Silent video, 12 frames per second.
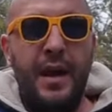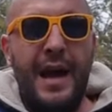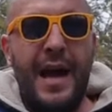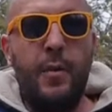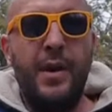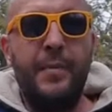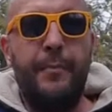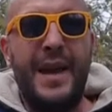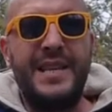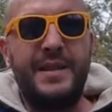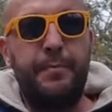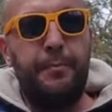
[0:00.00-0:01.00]
Our
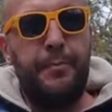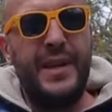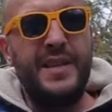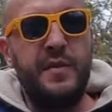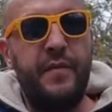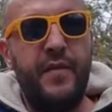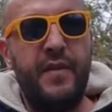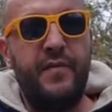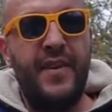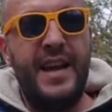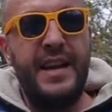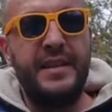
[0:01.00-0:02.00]
best piece of
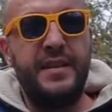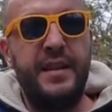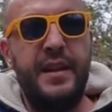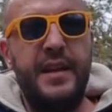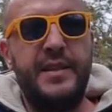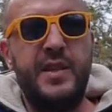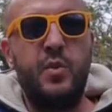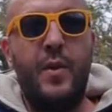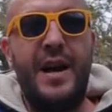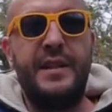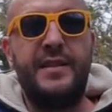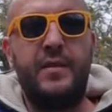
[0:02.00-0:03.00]
advice is to
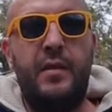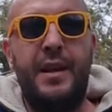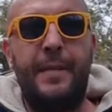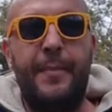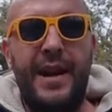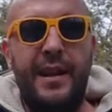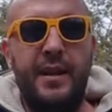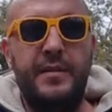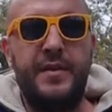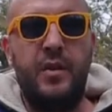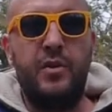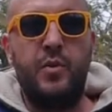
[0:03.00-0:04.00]
add solar
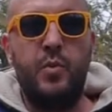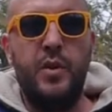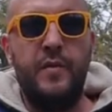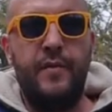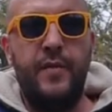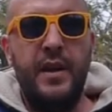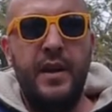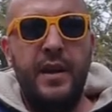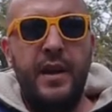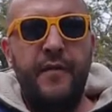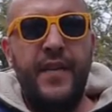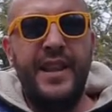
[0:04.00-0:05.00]
panels on the roof
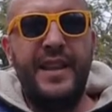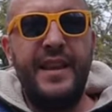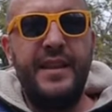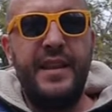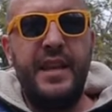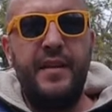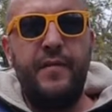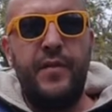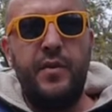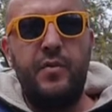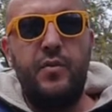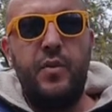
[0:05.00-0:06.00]
that can give
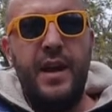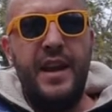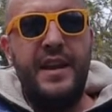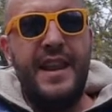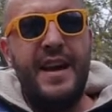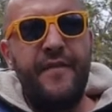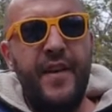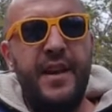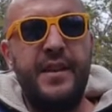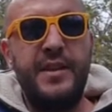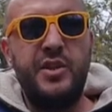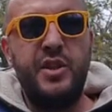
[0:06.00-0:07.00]
you enough
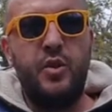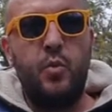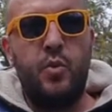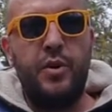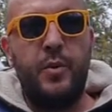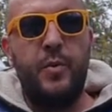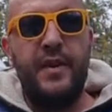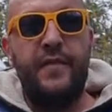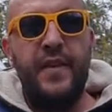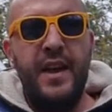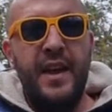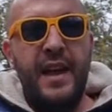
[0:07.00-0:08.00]
energy to work with
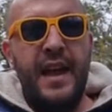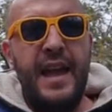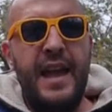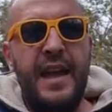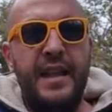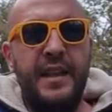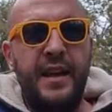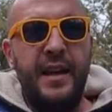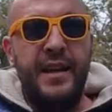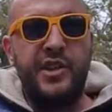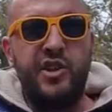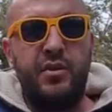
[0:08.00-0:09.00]
and
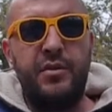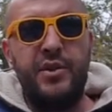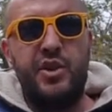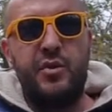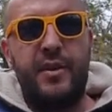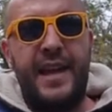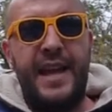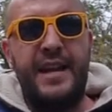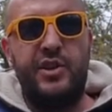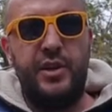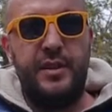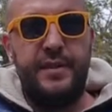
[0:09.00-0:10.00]
recharge your
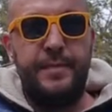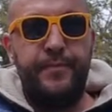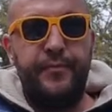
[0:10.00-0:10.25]
gadgets.